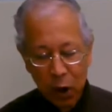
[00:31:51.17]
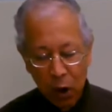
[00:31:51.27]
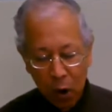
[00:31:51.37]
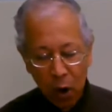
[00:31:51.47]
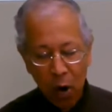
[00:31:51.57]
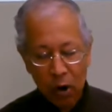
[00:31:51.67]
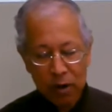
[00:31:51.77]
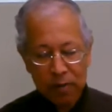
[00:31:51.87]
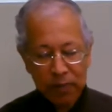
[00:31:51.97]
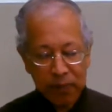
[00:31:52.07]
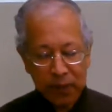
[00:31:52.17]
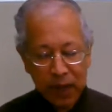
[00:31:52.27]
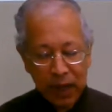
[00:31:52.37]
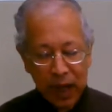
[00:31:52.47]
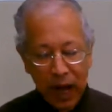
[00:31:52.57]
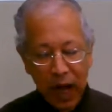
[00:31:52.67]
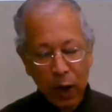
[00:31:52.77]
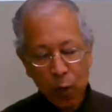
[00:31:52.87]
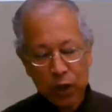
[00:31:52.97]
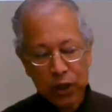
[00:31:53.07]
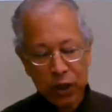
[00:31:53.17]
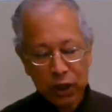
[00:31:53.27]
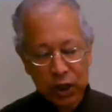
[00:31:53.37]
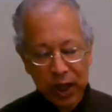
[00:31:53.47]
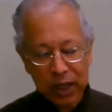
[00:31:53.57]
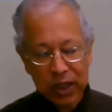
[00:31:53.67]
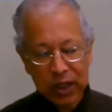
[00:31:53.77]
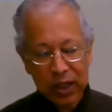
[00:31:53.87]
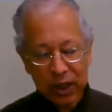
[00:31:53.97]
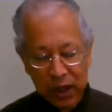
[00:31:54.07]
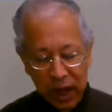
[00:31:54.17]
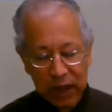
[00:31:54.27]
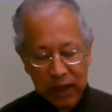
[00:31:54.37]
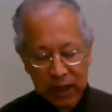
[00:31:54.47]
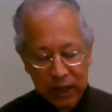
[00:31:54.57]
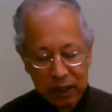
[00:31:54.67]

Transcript: or I would suggest that,